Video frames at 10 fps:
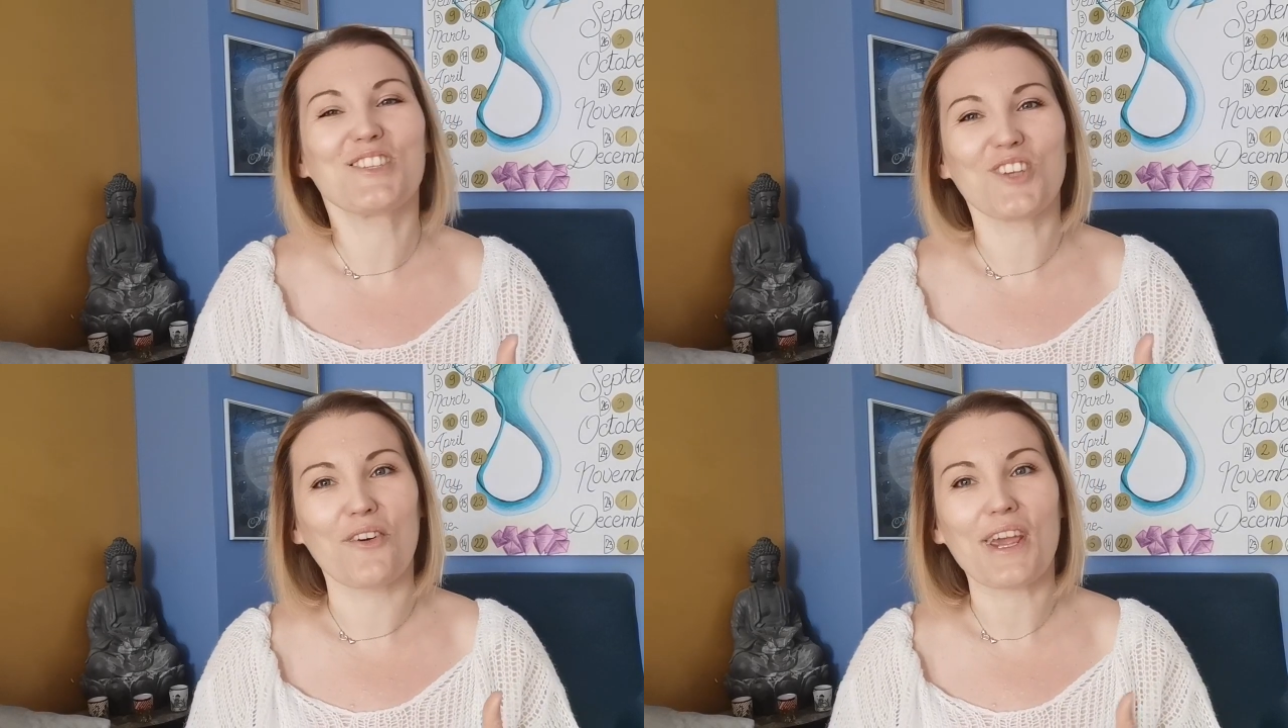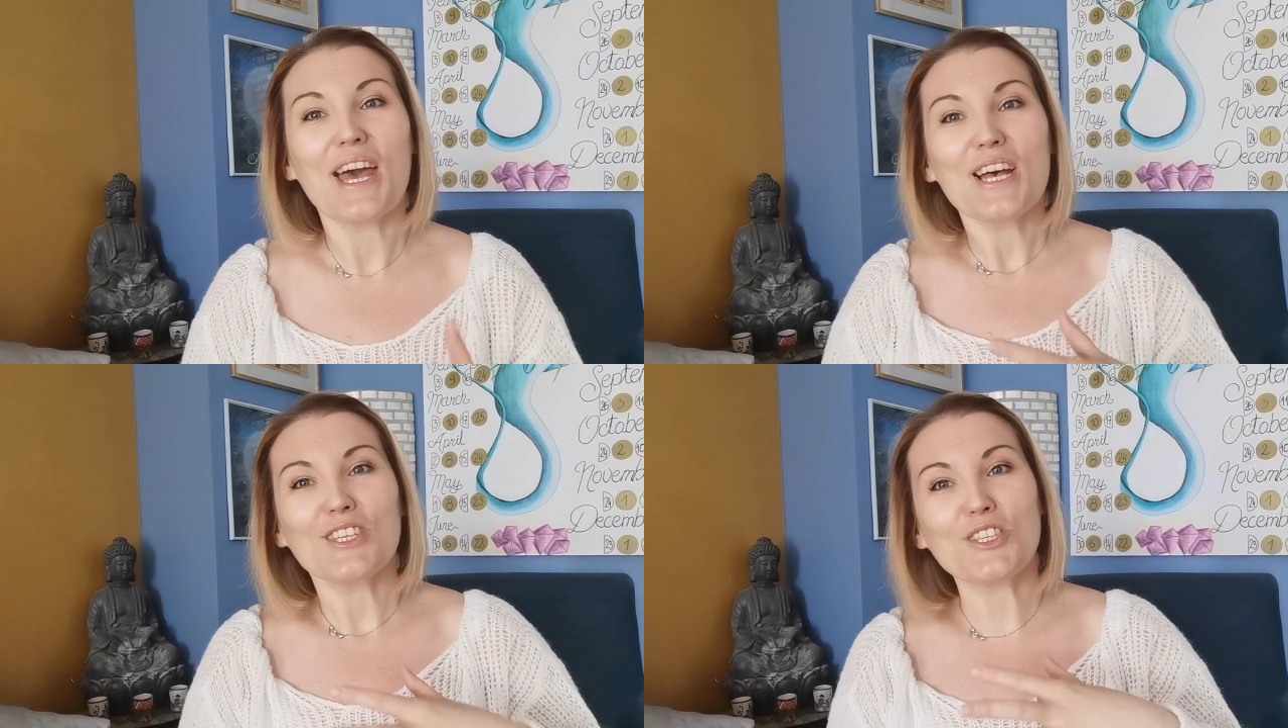Sorry.
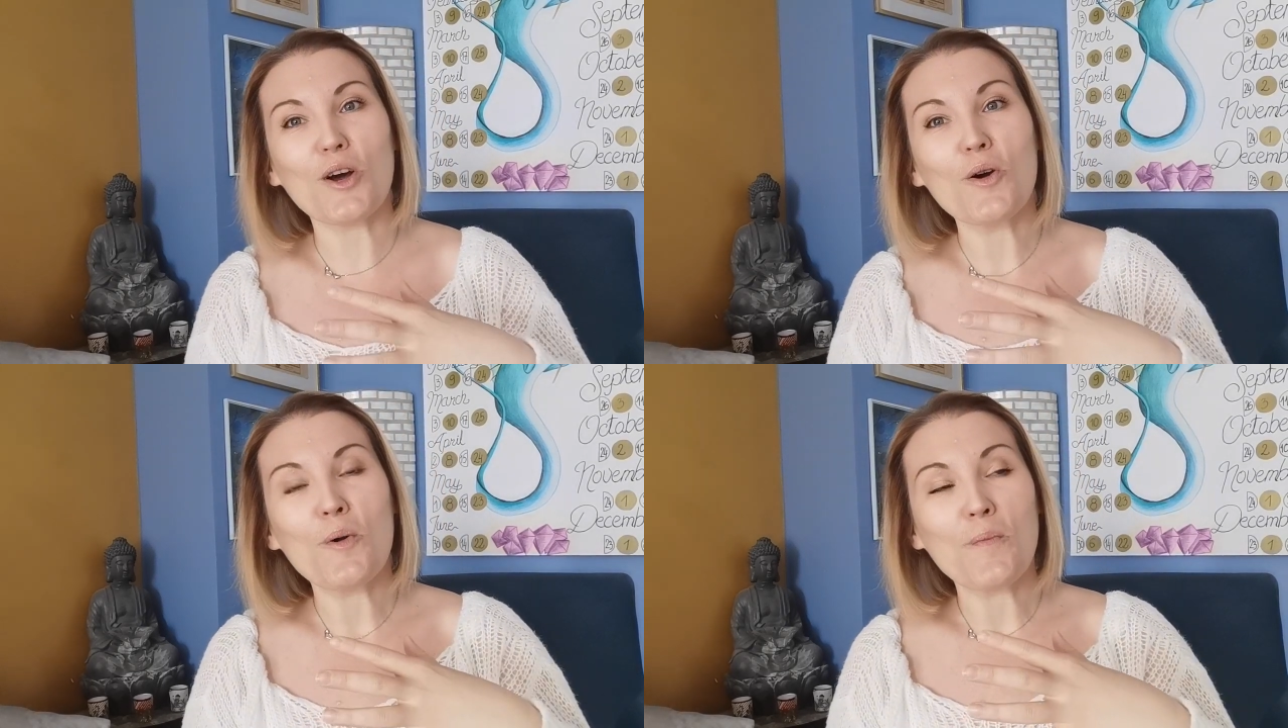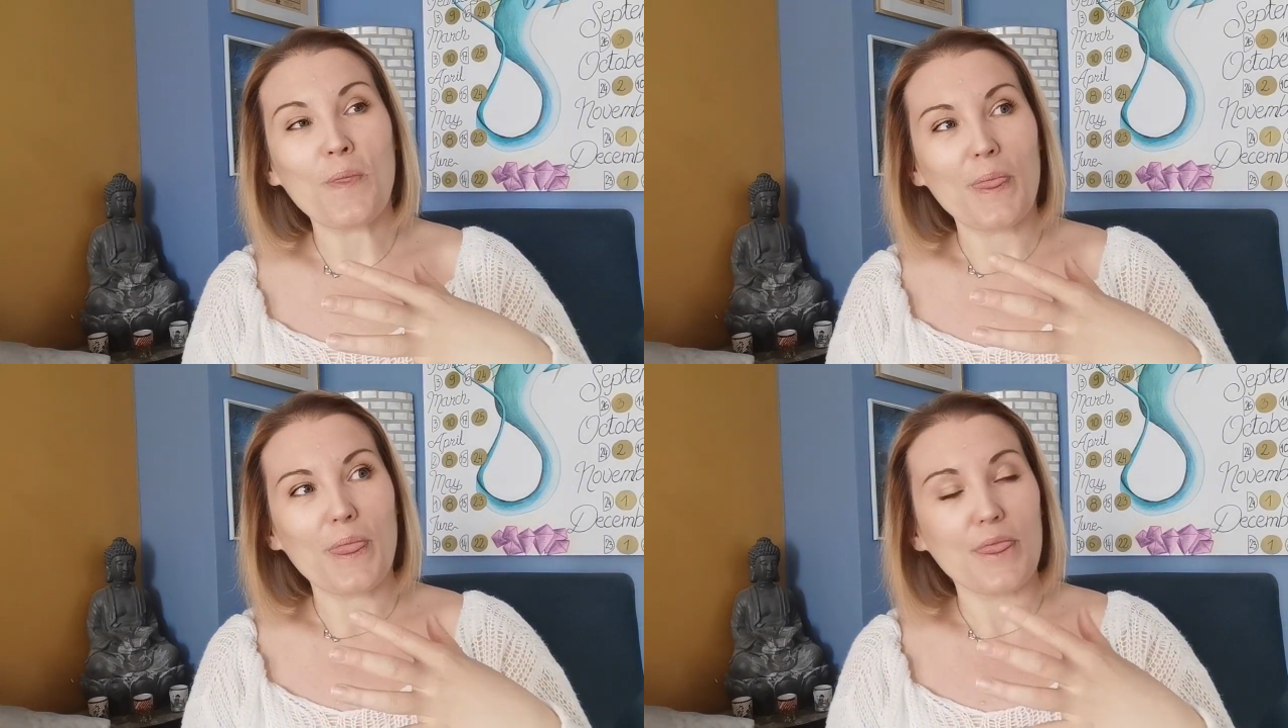So
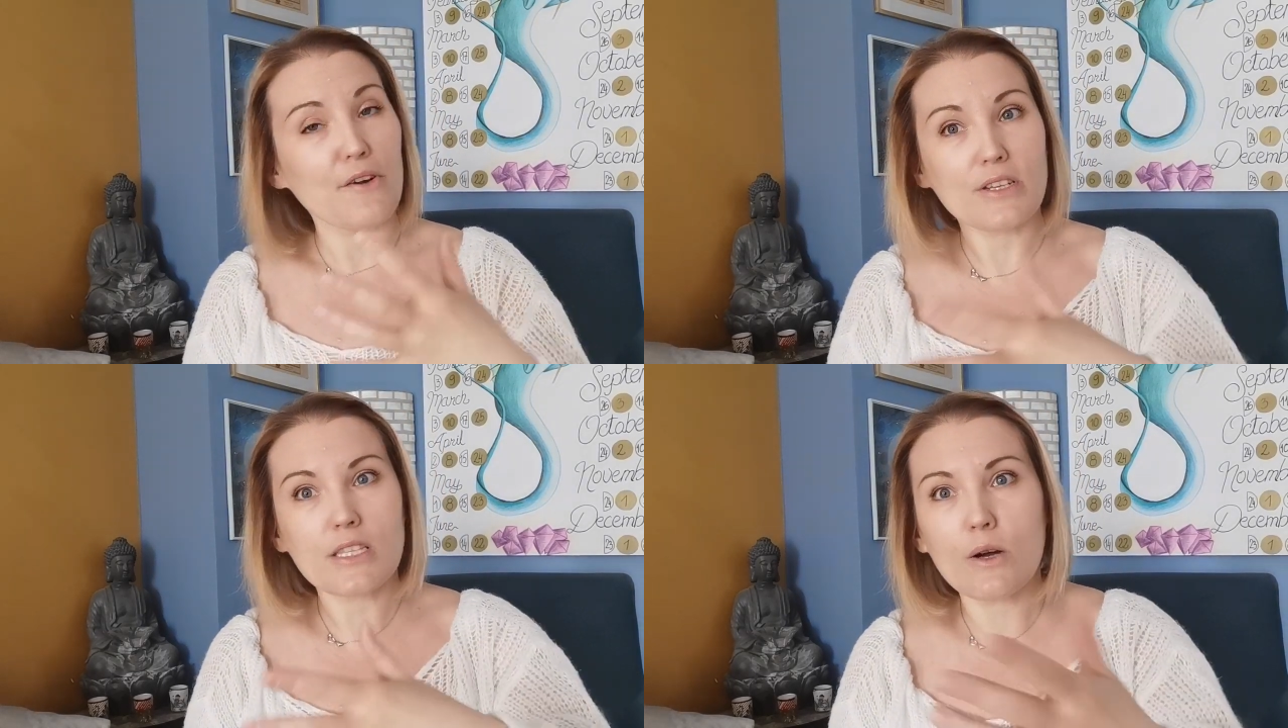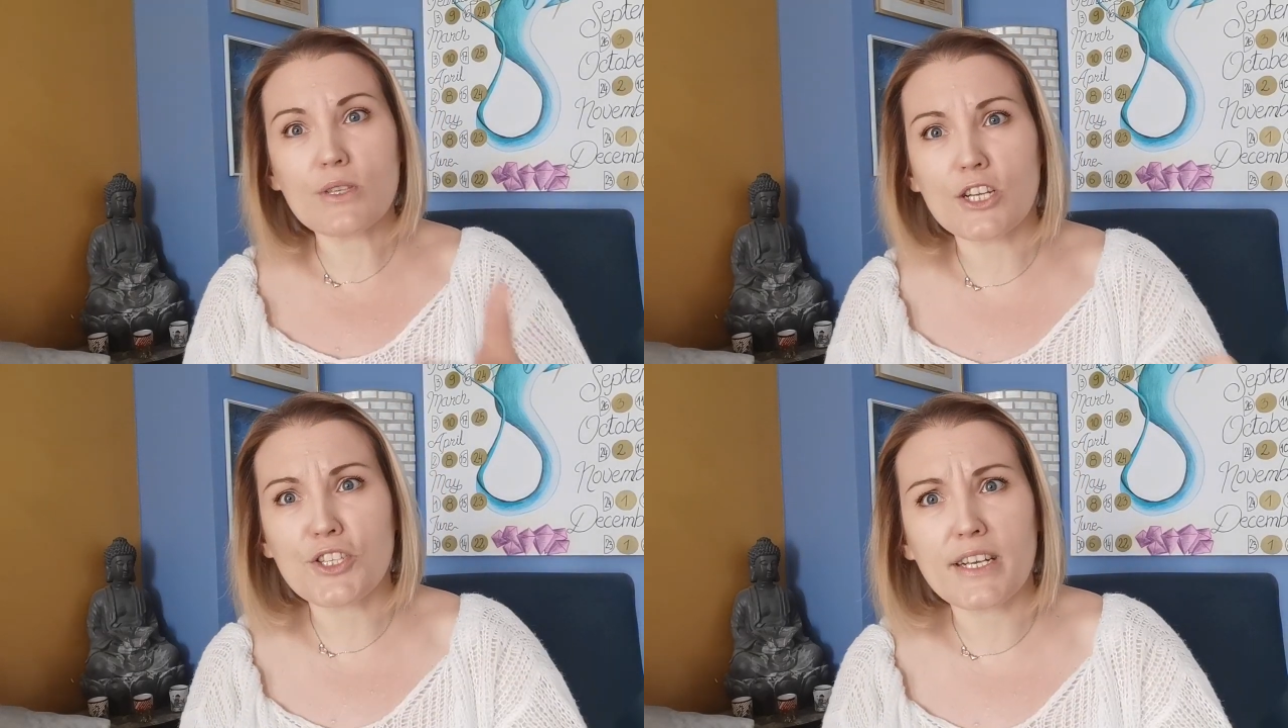there is no such